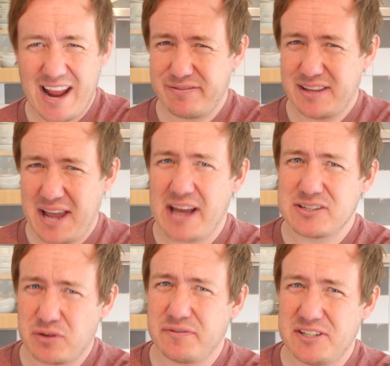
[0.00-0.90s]
If they
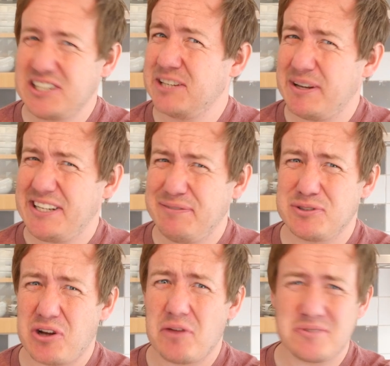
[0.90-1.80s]
had toffees in the medieval
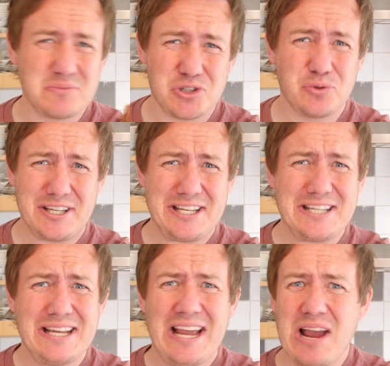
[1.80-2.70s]
times, I'm sure they
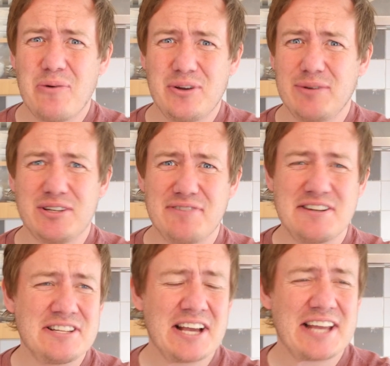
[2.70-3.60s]
did, when they were
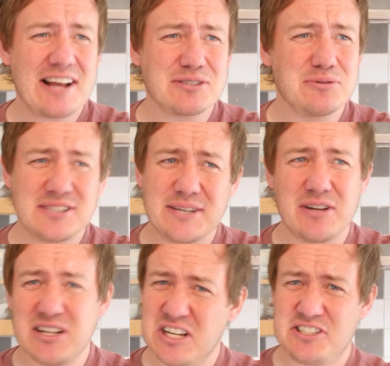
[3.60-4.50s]
defending their castles, they were
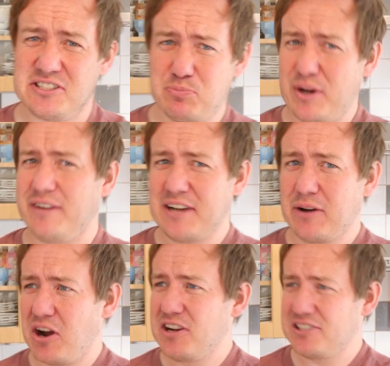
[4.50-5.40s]
like, let's break
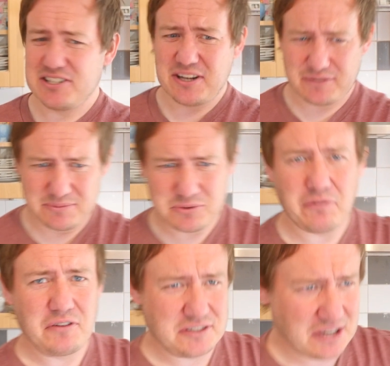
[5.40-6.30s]
now guys, let's have some
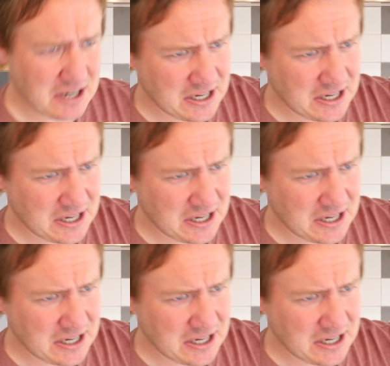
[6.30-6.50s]
toffees.